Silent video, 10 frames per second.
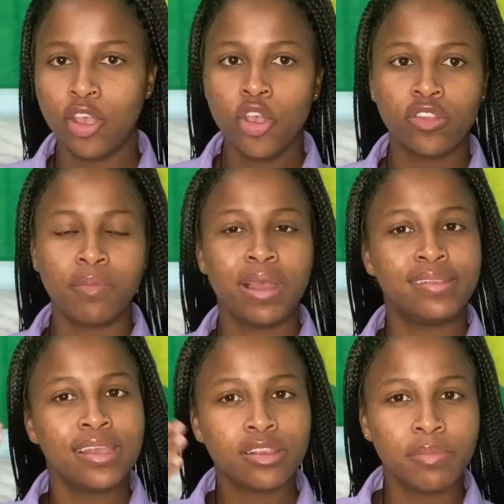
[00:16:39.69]
So I
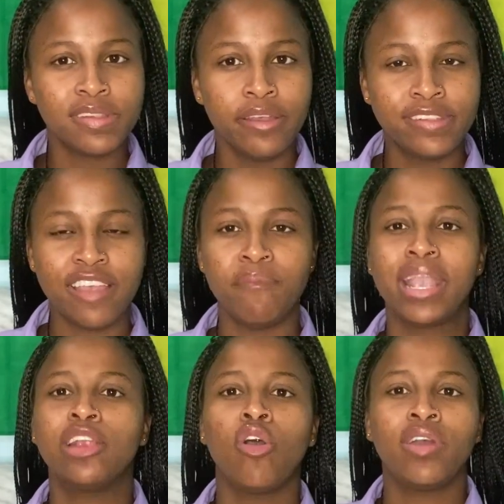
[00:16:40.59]
think to myself, so if me
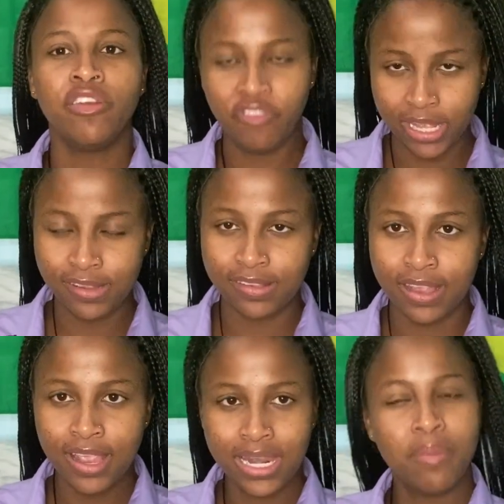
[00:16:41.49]
get over the fence,
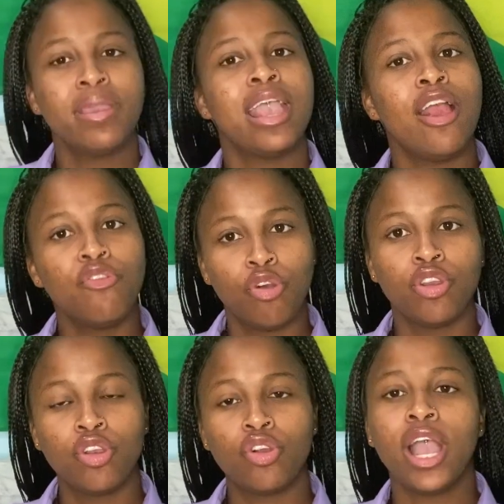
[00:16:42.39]
then I can run,
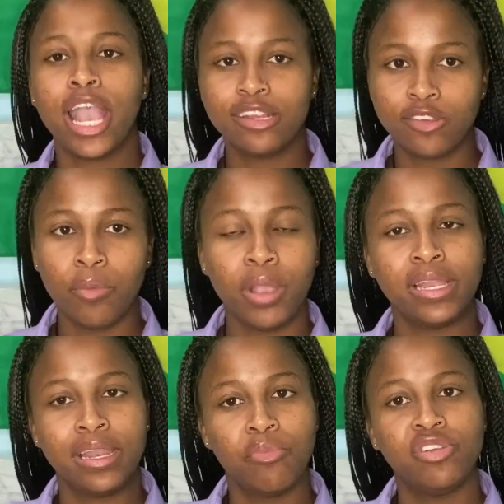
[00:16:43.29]
go hide somewhere in
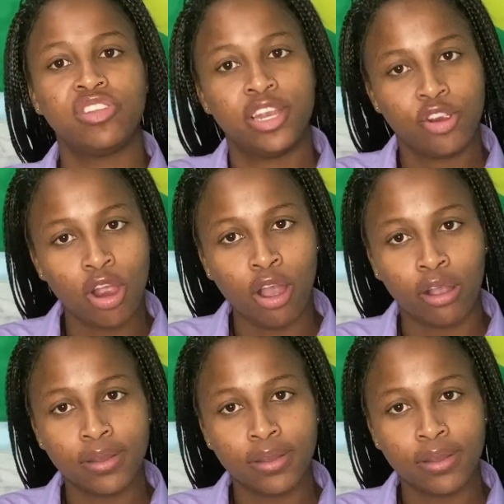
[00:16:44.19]
the bush in the ground.